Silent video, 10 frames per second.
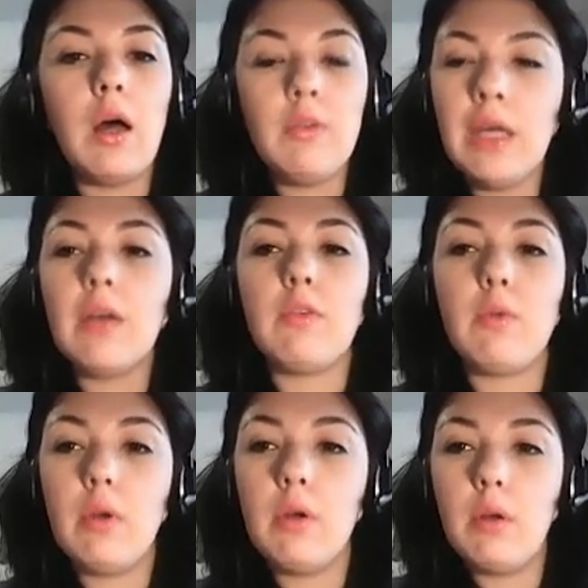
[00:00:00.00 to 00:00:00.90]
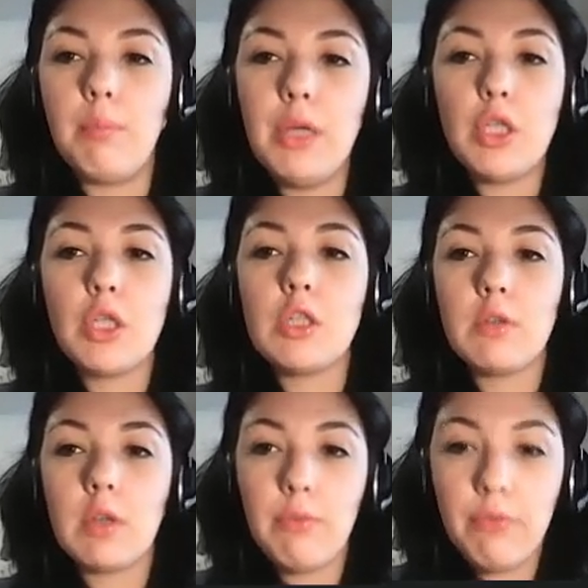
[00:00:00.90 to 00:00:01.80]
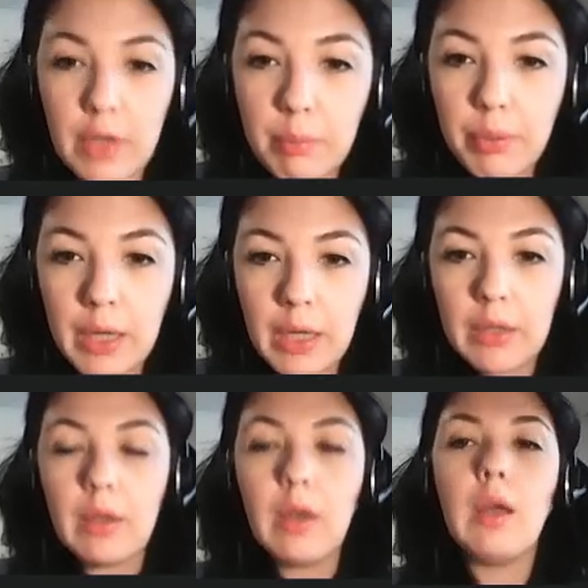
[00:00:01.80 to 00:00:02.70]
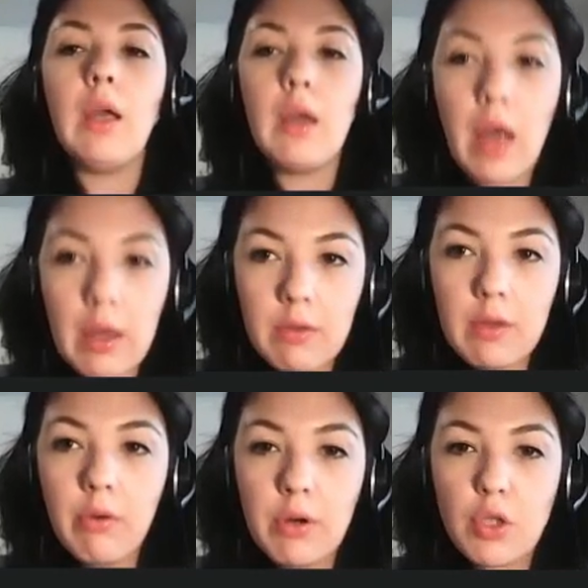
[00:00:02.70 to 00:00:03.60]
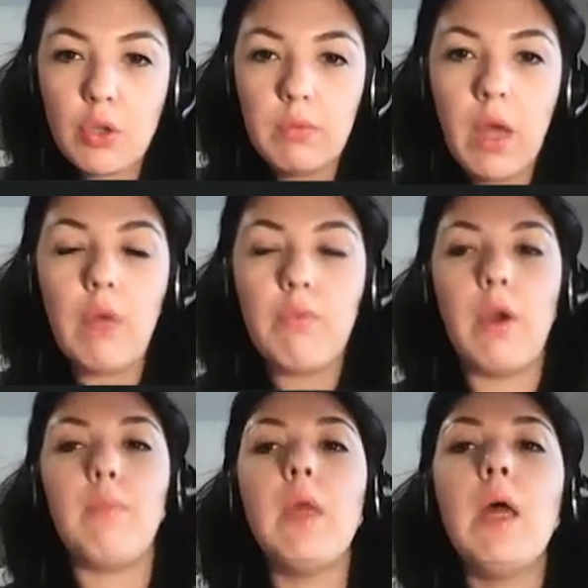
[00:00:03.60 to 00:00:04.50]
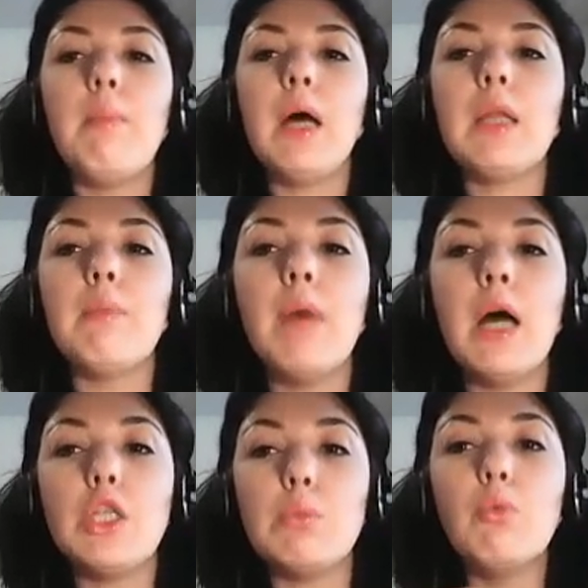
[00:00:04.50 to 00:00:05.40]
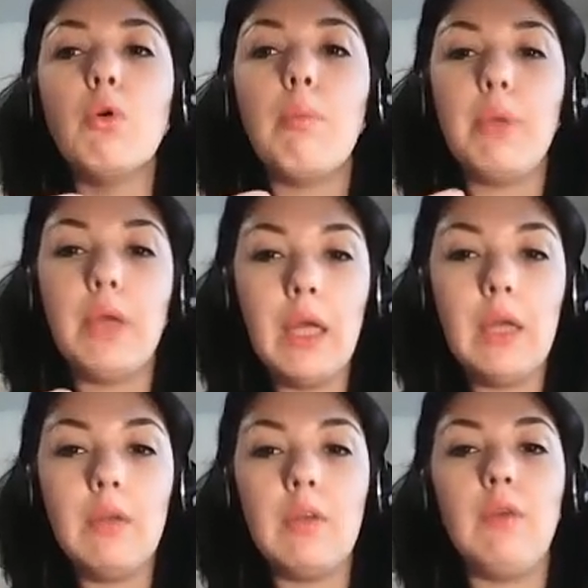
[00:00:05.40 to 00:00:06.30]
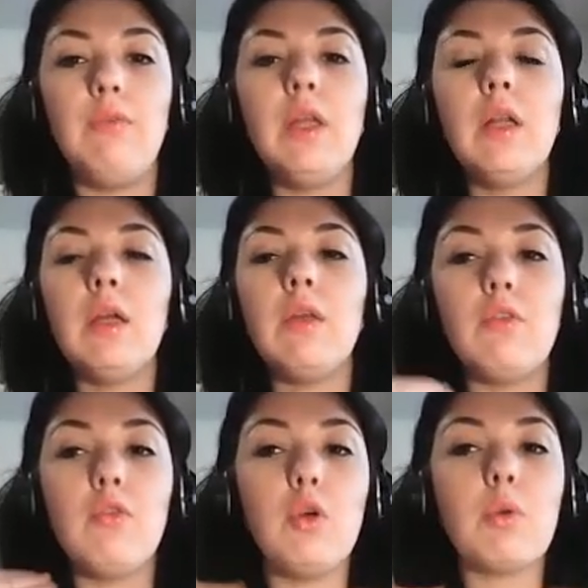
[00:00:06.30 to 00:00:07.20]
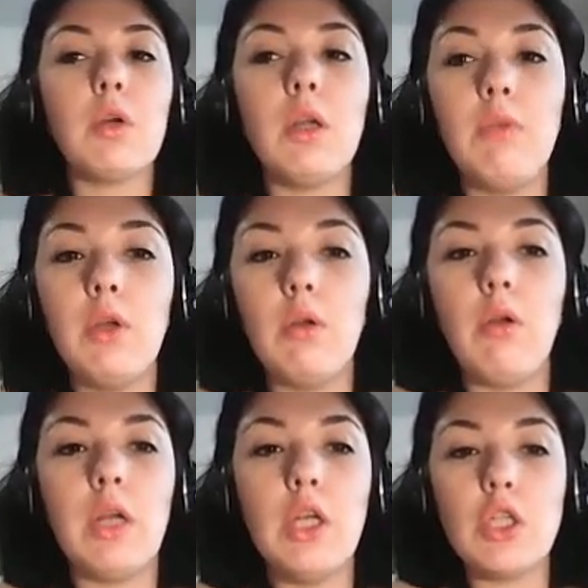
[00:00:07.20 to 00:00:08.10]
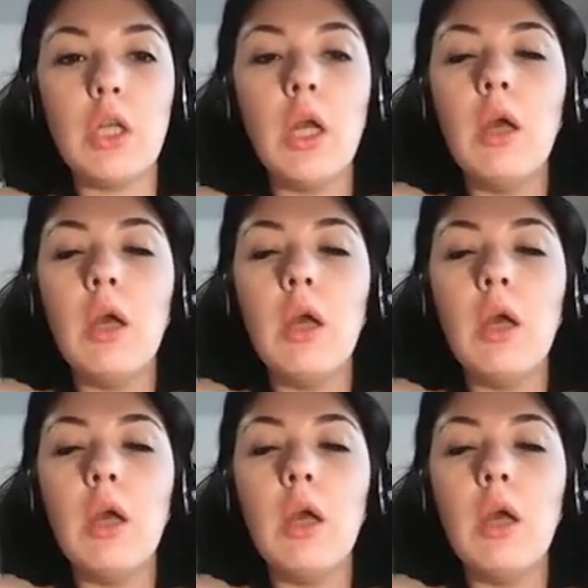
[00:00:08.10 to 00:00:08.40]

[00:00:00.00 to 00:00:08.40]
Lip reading: yes, patients feel pain at the region of diaphragm, but much more pain they feel in the supraclavicular region,